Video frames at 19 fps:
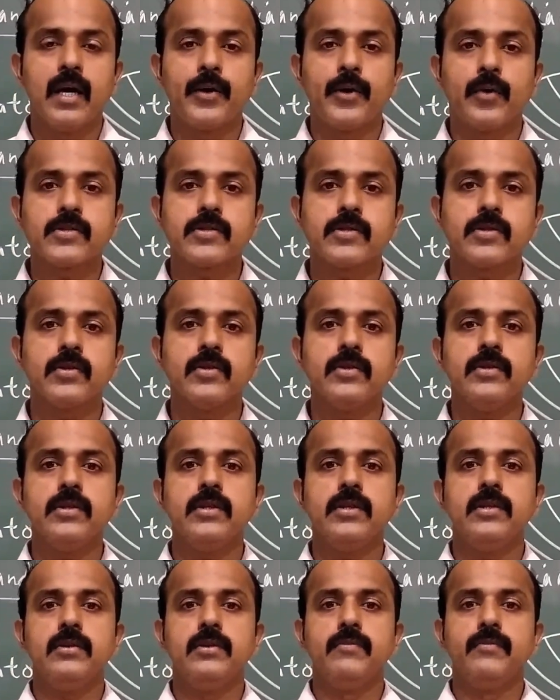And
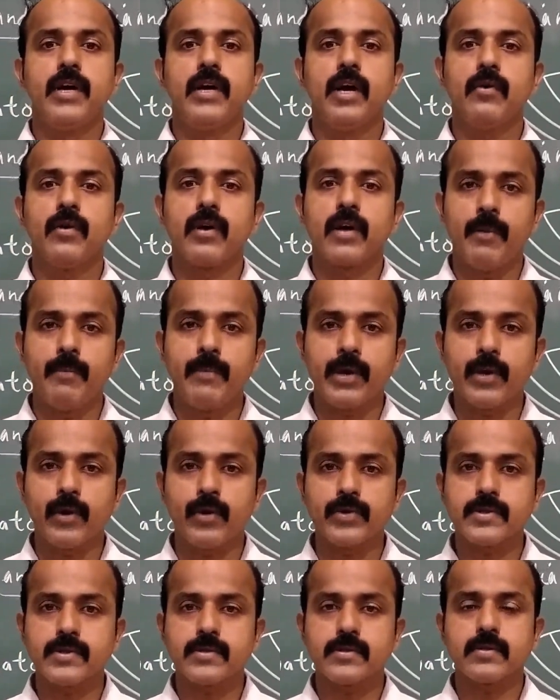also we have come
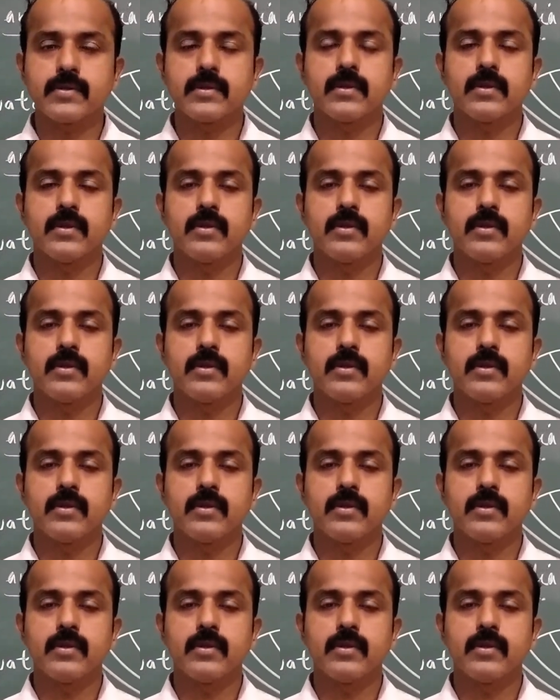across